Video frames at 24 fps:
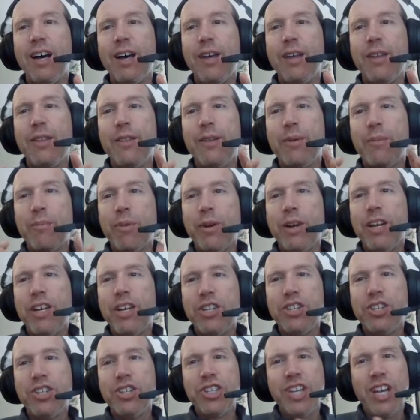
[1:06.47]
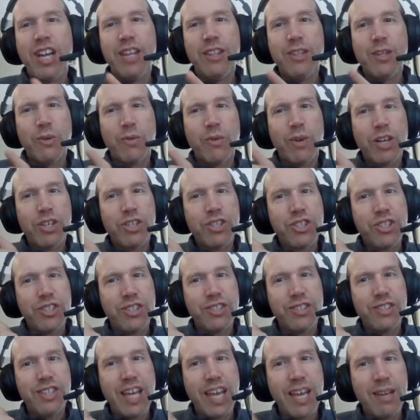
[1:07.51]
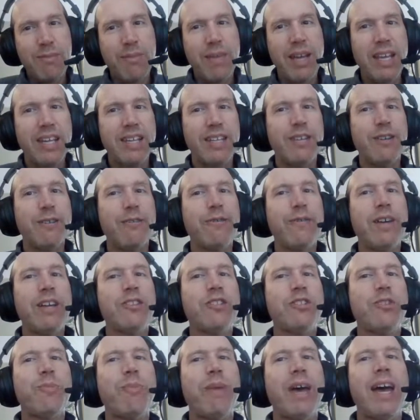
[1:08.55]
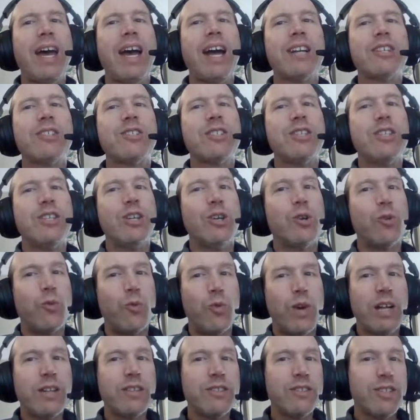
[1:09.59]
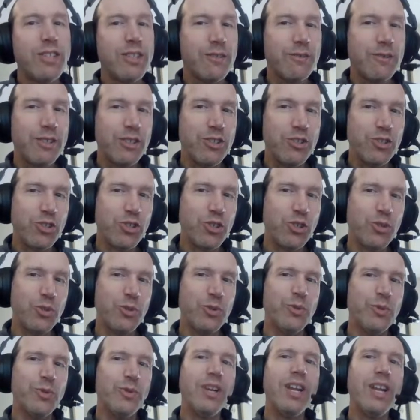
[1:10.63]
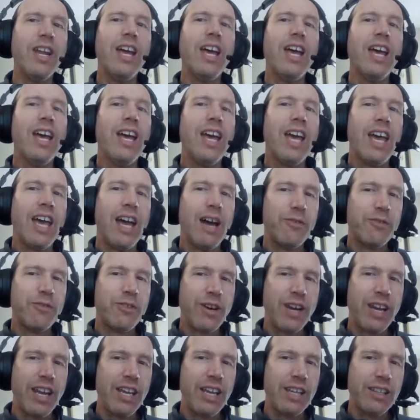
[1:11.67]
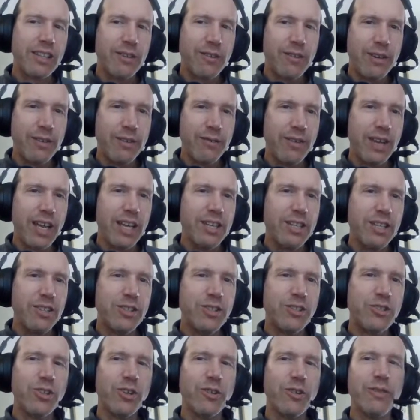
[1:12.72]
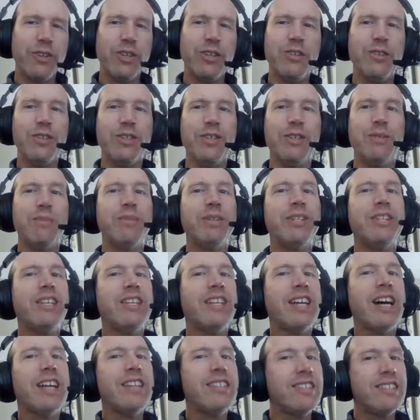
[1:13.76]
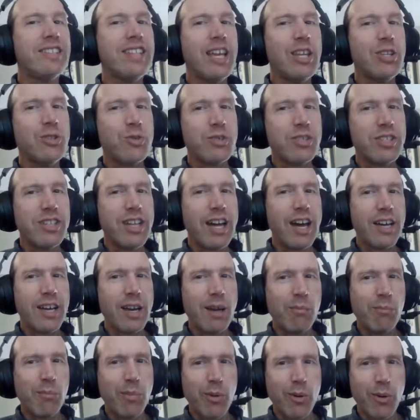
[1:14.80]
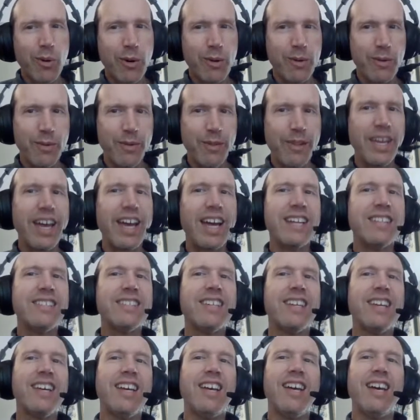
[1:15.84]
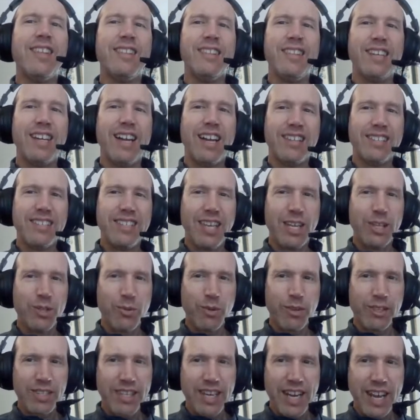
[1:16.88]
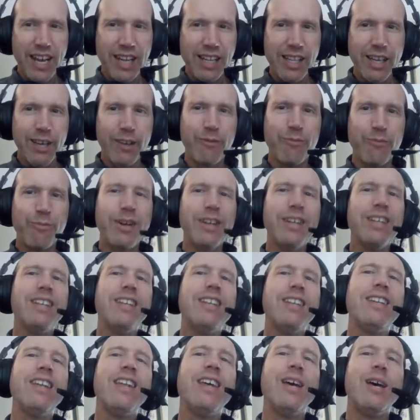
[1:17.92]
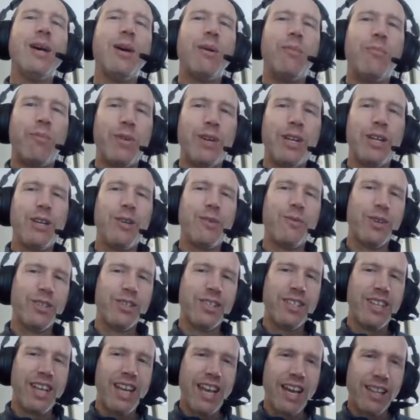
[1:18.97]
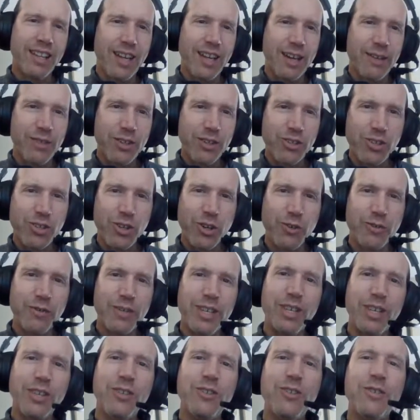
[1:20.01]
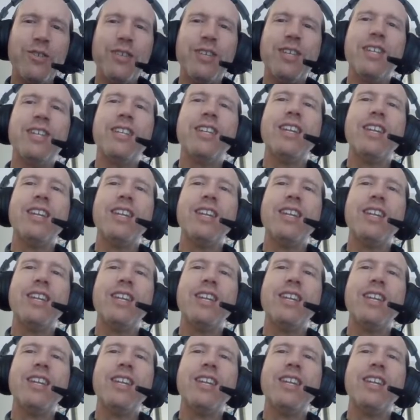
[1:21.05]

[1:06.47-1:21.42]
the British and the Russians had made a defense pact, relatively soon after Hitler invaded the Soviet Union. But the United States was not on board with that. The United States was an ally of Britain. Britain was an ally of the Soviet Union.